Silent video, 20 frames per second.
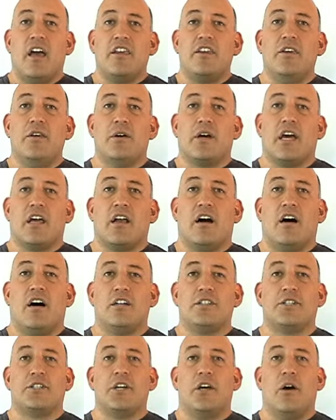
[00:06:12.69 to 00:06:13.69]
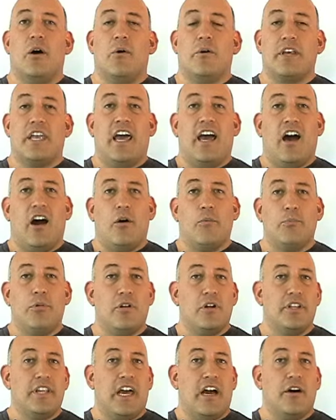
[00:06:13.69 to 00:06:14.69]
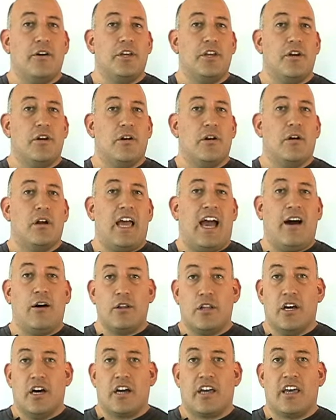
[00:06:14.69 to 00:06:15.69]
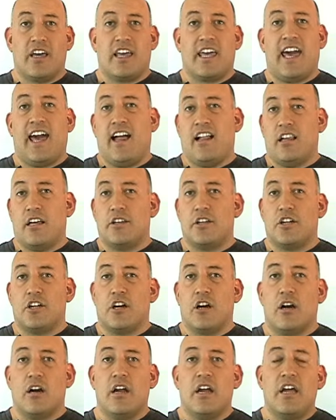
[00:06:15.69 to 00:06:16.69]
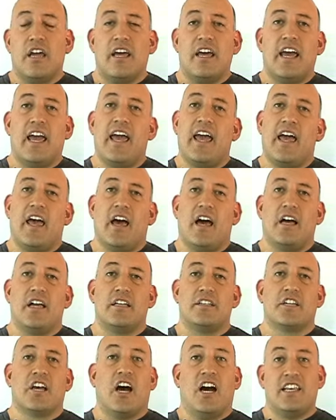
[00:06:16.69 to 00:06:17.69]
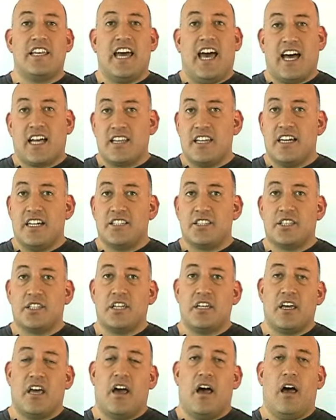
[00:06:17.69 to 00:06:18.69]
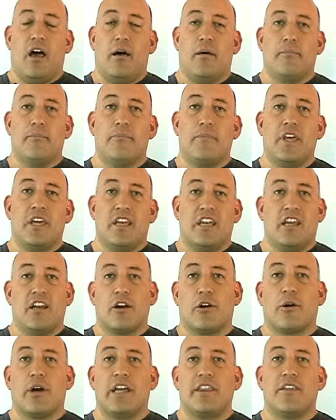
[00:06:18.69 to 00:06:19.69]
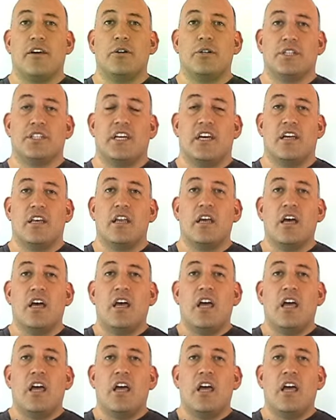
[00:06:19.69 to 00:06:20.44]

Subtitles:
You can also now pull down your Outlook calendar and contact list and integrate those in,